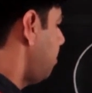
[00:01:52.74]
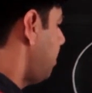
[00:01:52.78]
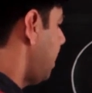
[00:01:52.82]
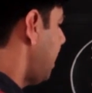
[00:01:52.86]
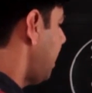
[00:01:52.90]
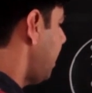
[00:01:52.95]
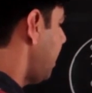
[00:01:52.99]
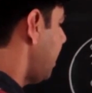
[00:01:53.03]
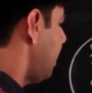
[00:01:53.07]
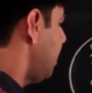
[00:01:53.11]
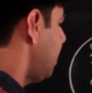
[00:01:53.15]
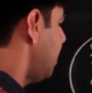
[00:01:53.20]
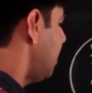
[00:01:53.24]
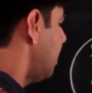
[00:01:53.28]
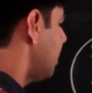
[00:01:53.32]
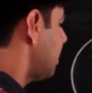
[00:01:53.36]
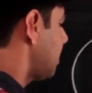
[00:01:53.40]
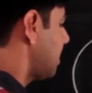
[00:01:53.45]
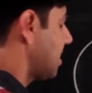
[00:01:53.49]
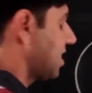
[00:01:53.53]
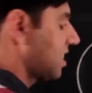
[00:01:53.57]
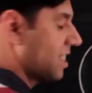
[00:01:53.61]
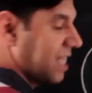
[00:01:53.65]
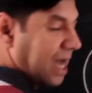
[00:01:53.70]
to be in
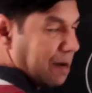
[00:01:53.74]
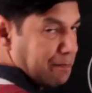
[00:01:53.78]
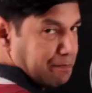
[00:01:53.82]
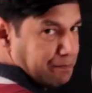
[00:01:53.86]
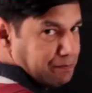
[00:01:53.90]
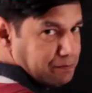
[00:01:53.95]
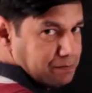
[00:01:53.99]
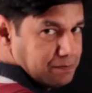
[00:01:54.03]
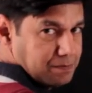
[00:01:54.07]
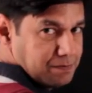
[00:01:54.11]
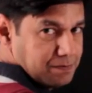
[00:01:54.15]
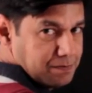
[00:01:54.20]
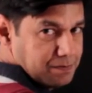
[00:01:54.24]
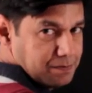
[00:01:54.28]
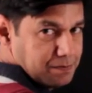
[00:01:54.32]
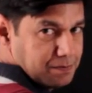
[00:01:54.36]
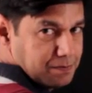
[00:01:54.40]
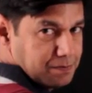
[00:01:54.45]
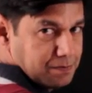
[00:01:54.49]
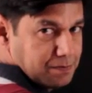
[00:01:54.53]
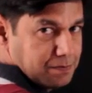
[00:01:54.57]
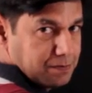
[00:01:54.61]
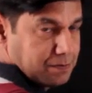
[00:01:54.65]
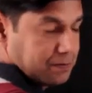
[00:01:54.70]
the sum.
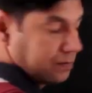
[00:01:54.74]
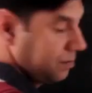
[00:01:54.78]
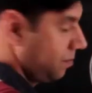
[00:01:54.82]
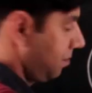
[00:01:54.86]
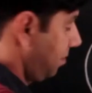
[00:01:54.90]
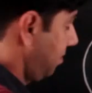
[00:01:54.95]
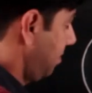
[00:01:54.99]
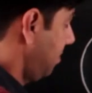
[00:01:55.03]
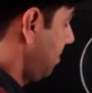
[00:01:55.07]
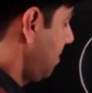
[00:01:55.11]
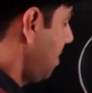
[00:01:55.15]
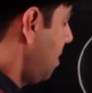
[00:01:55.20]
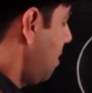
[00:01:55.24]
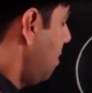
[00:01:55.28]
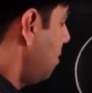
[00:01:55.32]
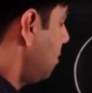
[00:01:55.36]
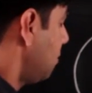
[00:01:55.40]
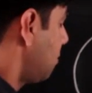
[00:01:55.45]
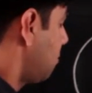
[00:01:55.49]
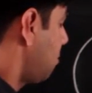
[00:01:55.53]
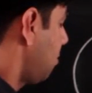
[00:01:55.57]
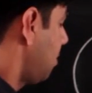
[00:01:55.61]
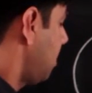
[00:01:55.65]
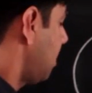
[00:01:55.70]

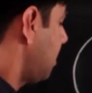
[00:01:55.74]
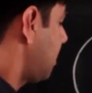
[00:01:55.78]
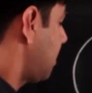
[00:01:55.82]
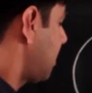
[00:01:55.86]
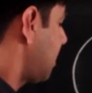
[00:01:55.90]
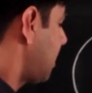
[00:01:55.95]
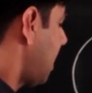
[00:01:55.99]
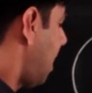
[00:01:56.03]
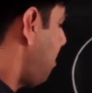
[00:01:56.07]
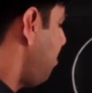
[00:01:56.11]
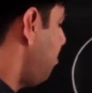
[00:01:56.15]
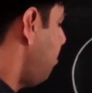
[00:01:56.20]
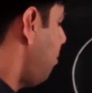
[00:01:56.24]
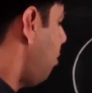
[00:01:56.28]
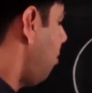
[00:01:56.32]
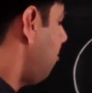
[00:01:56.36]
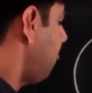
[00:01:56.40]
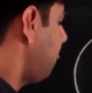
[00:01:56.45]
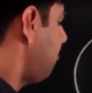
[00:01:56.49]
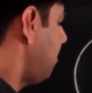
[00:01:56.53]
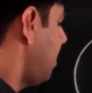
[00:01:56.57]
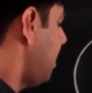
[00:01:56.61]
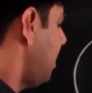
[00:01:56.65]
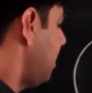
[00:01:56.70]
So the sum
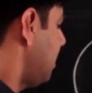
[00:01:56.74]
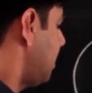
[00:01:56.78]
of